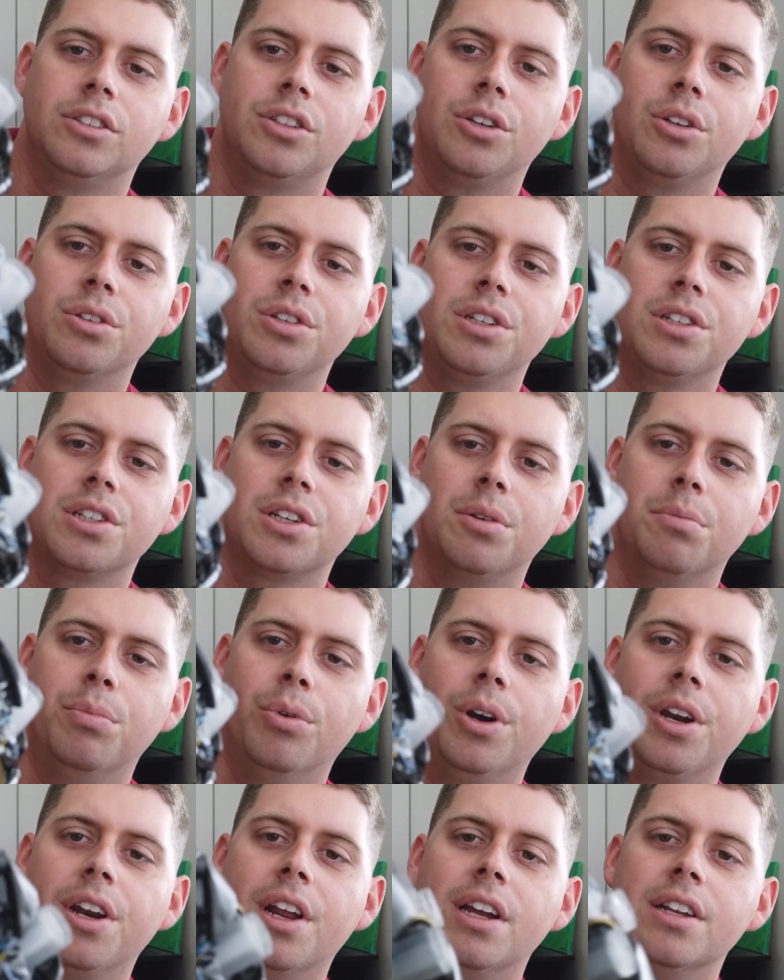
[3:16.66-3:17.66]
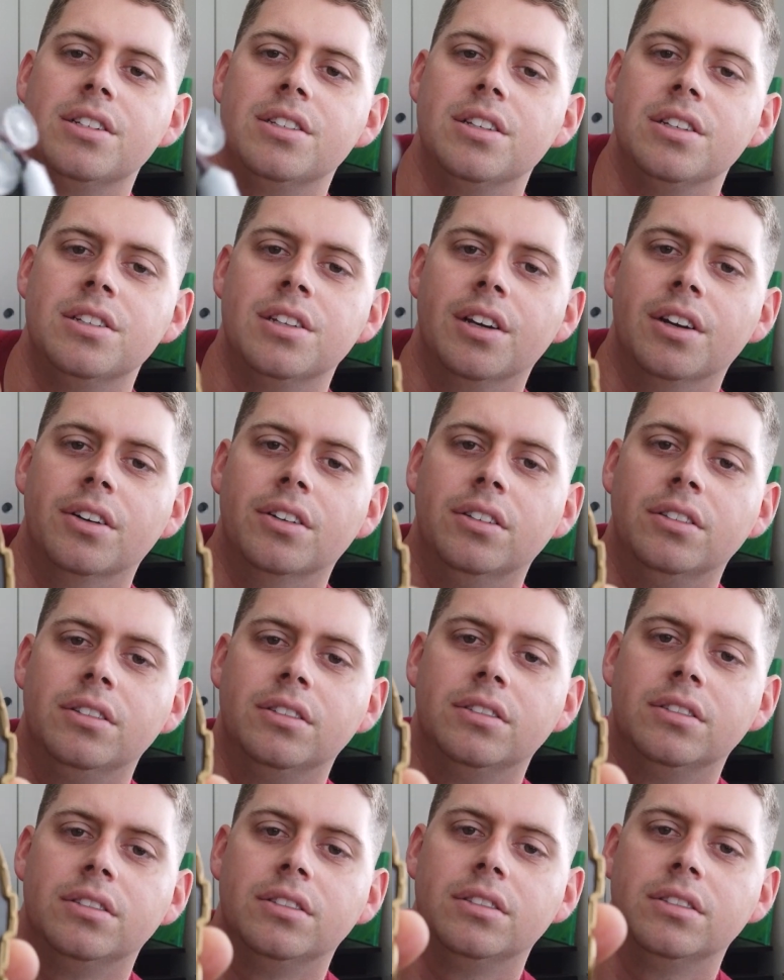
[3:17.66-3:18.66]
So you'll see some pretty nice detail
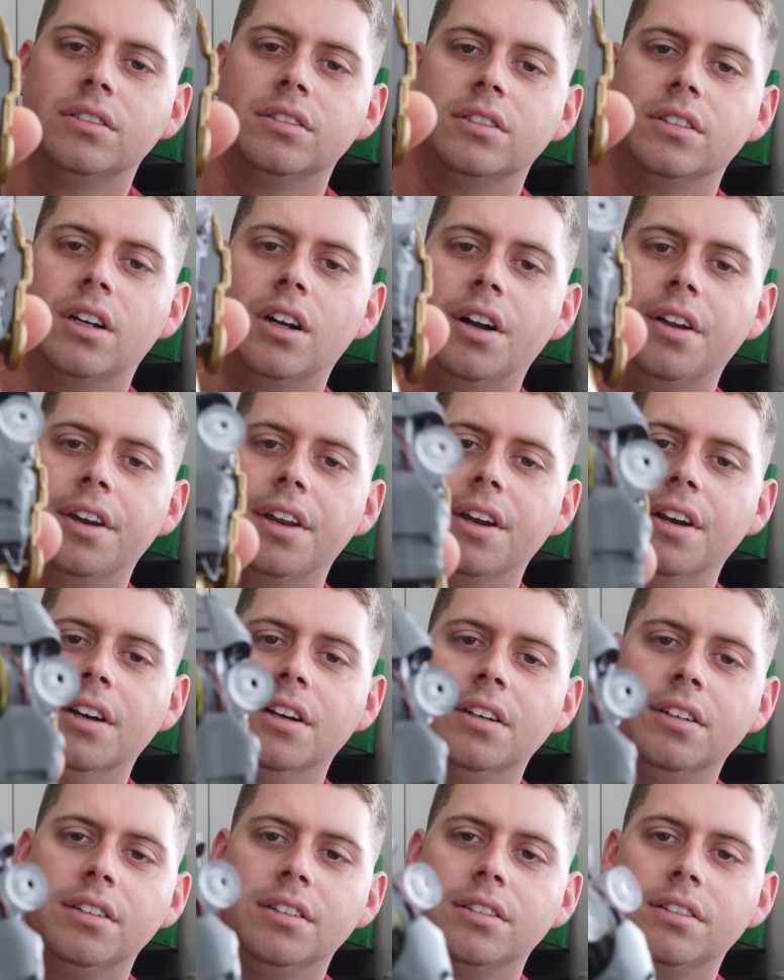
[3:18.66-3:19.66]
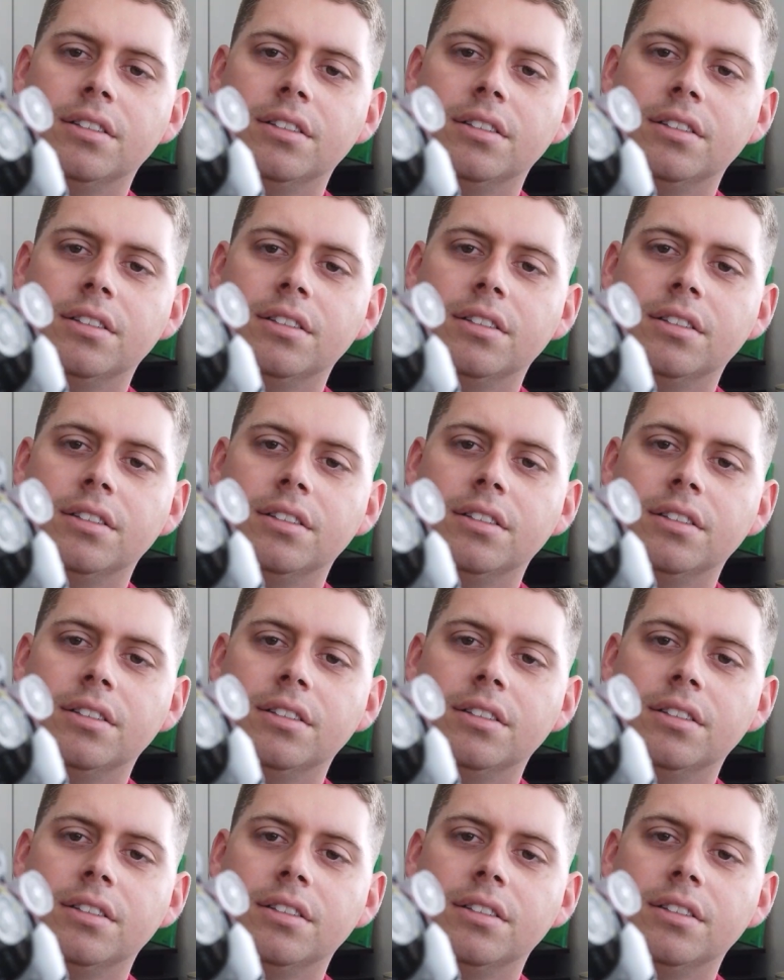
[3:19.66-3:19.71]
on here.